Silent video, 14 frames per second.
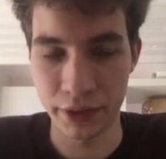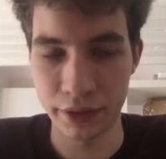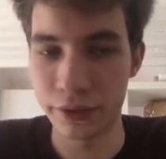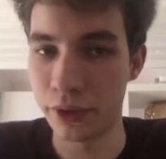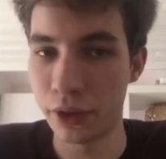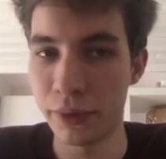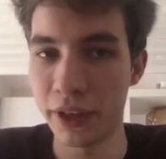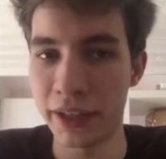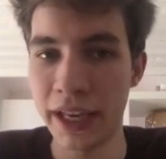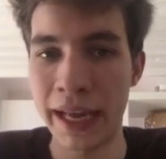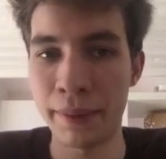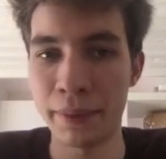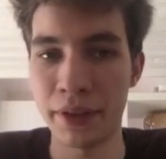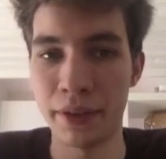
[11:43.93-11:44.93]
So we
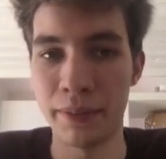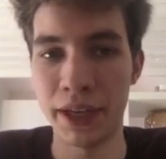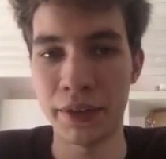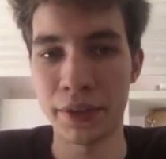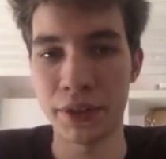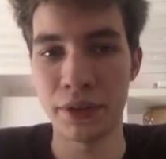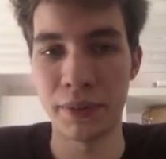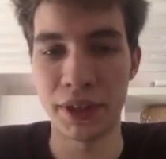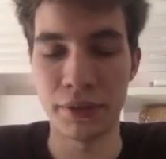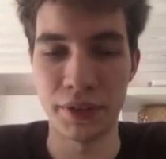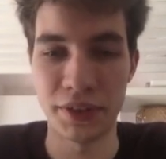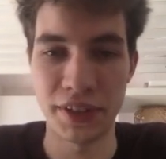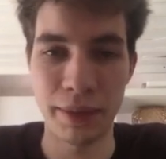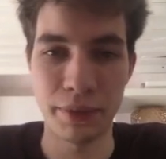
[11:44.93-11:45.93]
adapt the matrix geometric
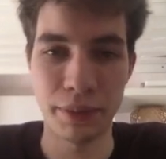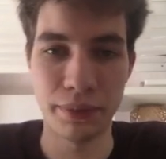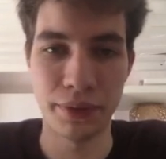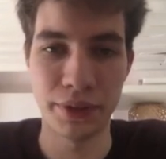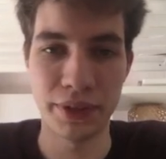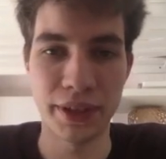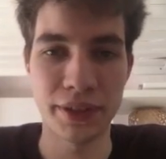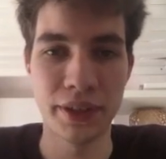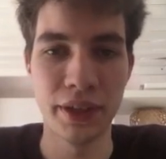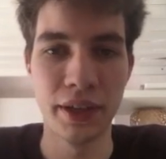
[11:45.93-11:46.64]
resampling process,